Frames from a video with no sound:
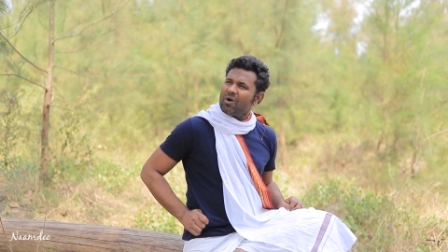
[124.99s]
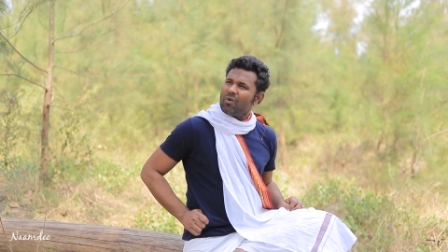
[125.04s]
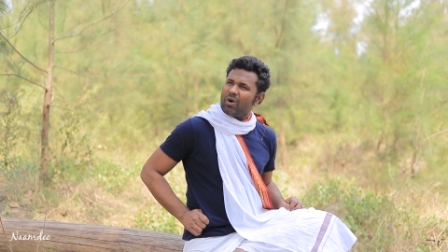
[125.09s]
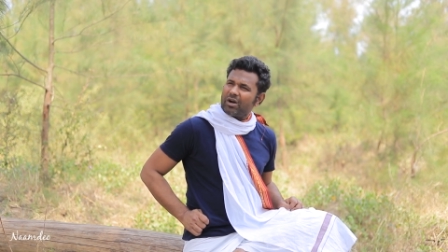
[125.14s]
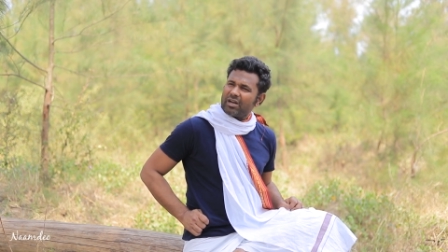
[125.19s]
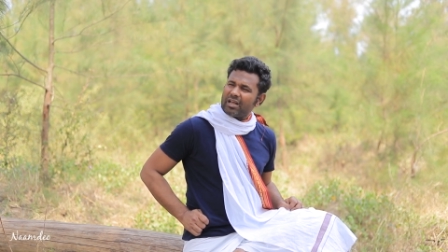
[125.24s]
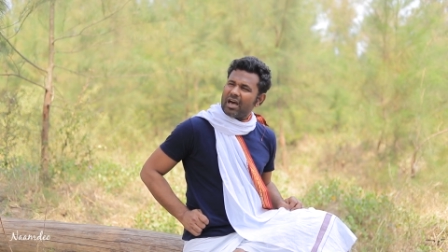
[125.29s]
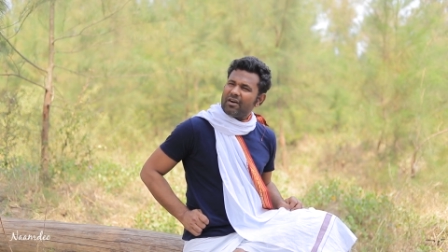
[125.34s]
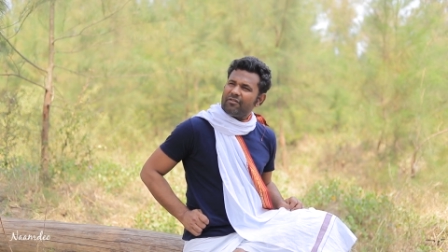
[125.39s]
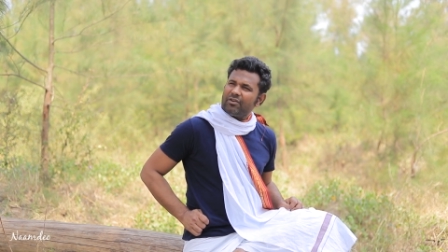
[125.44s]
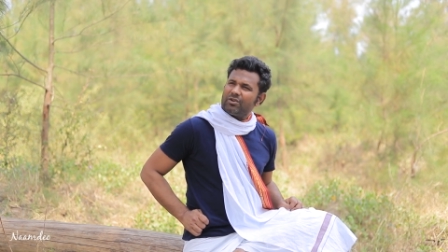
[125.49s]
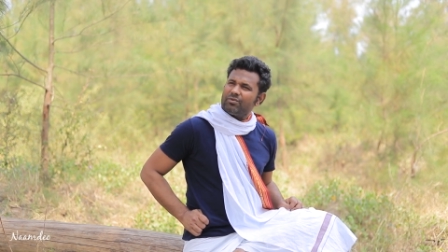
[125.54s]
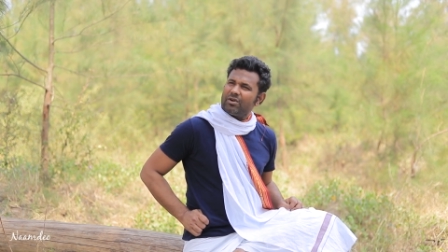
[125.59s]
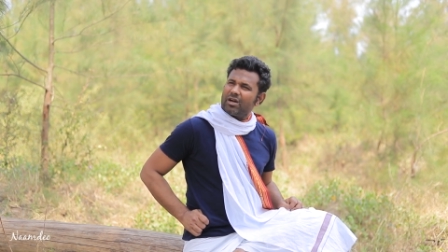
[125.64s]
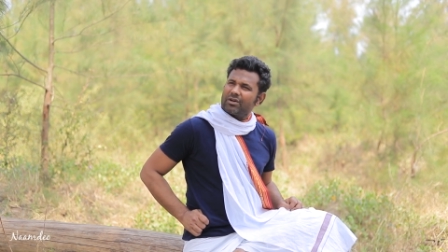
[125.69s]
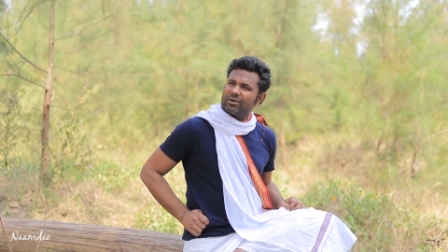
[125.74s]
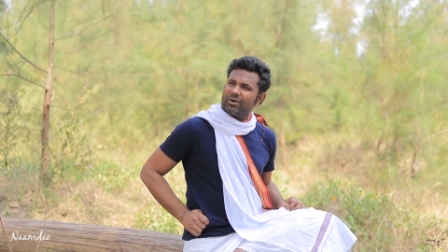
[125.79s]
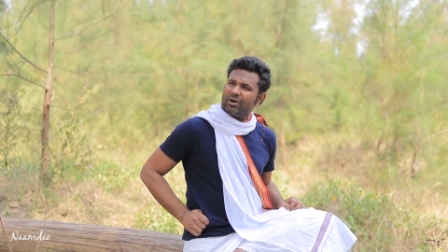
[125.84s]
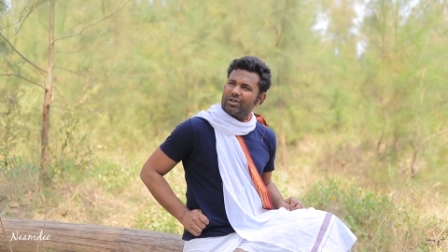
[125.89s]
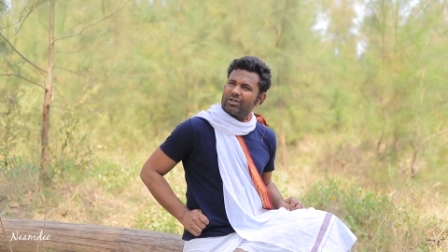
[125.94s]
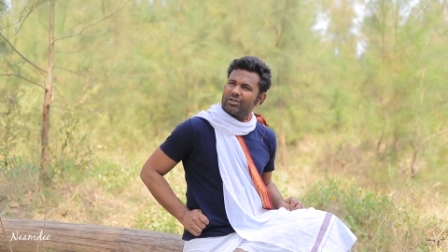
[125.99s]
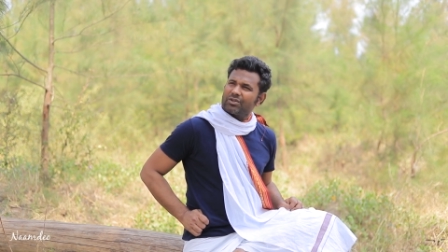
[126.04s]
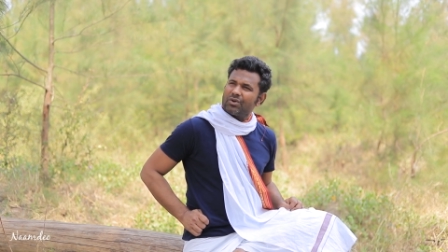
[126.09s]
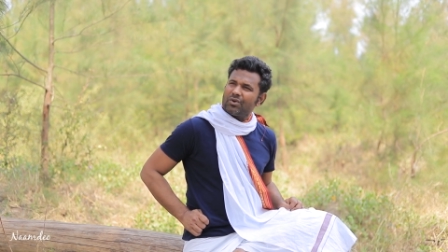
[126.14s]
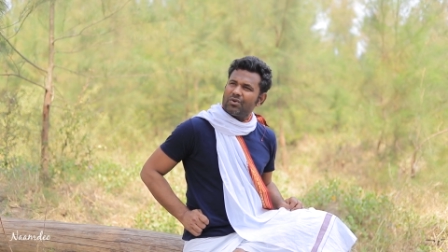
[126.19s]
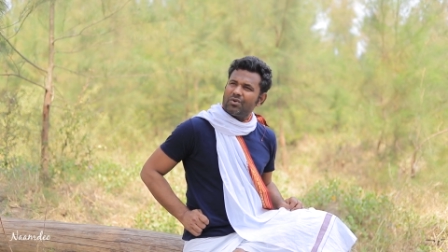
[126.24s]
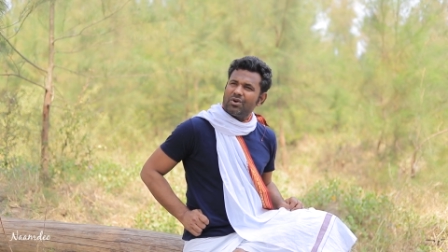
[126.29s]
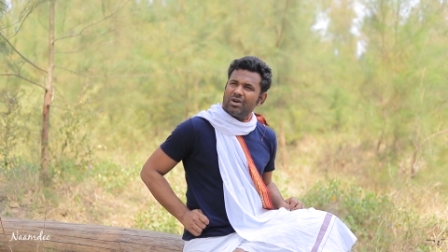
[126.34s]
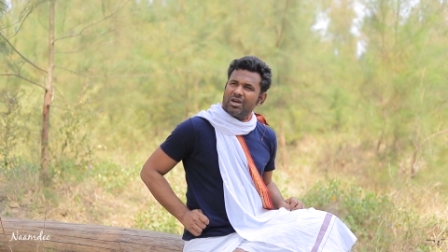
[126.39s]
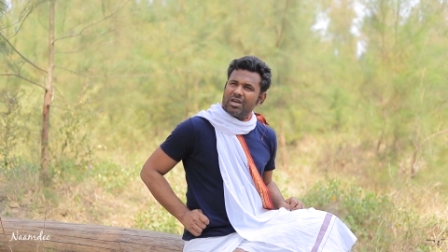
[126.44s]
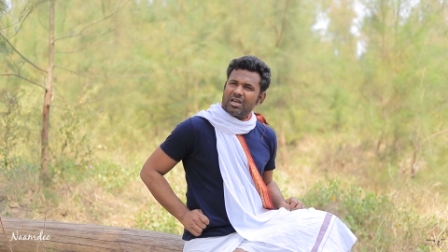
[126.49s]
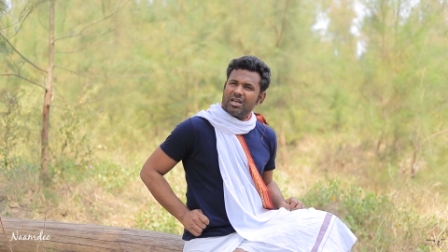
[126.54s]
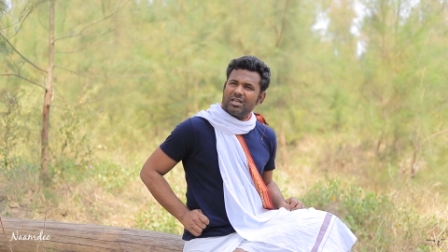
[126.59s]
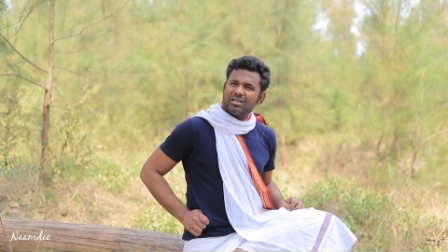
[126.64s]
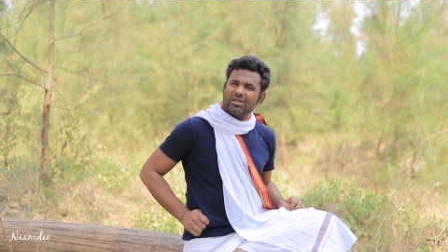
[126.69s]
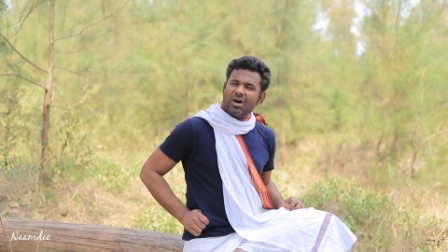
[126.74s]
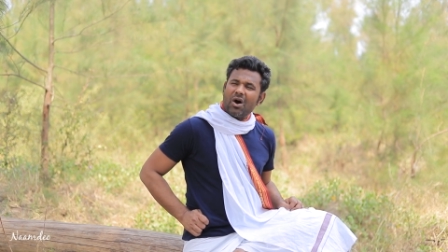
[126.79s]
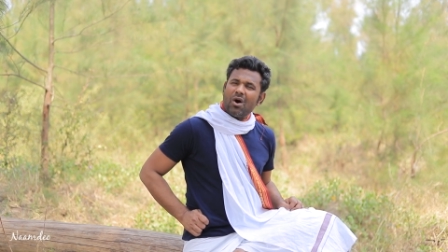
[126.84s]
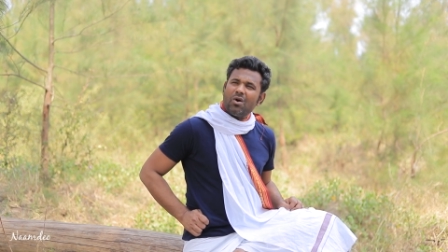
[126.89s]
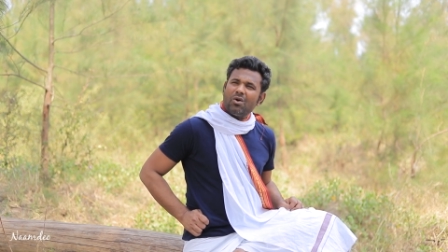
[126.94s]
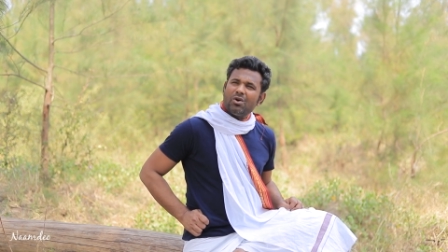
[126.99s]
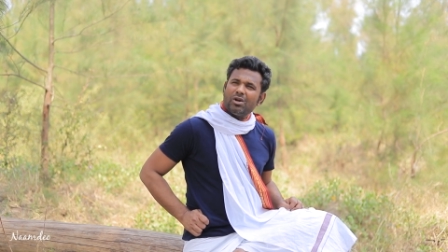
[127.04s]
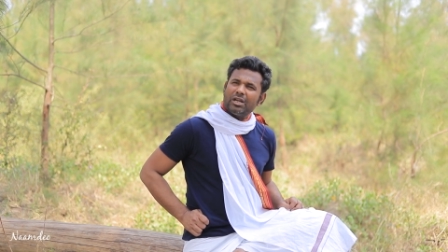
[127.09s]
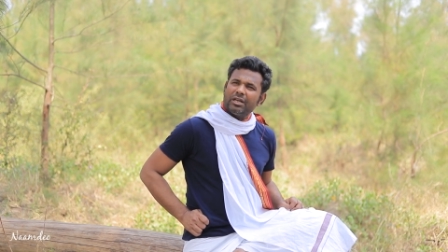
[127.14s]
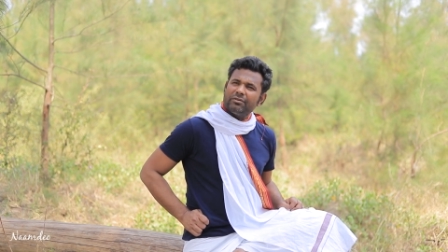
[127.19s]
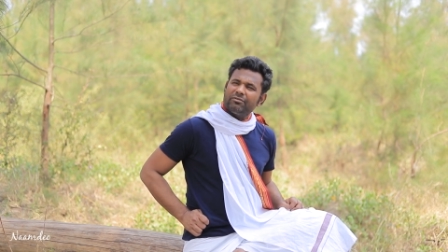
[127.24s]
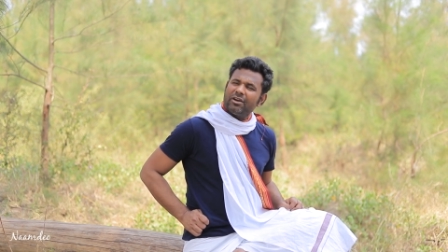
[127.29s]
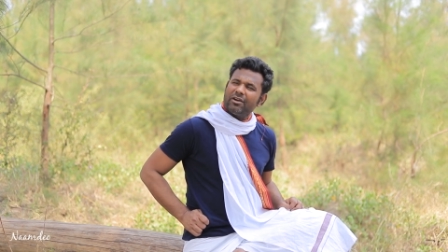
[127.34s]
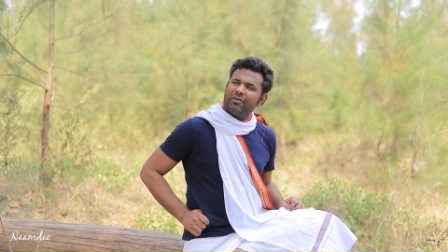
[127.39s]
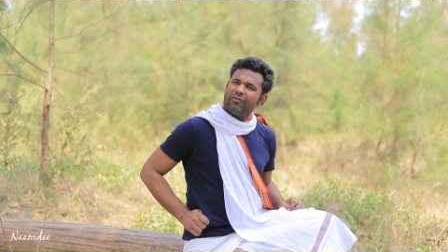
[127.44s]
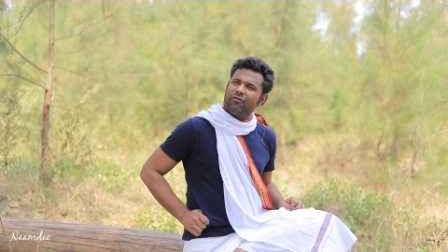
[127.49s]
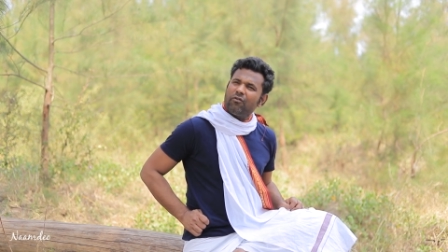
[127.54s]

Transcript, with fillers: whatever you are going through, is the only way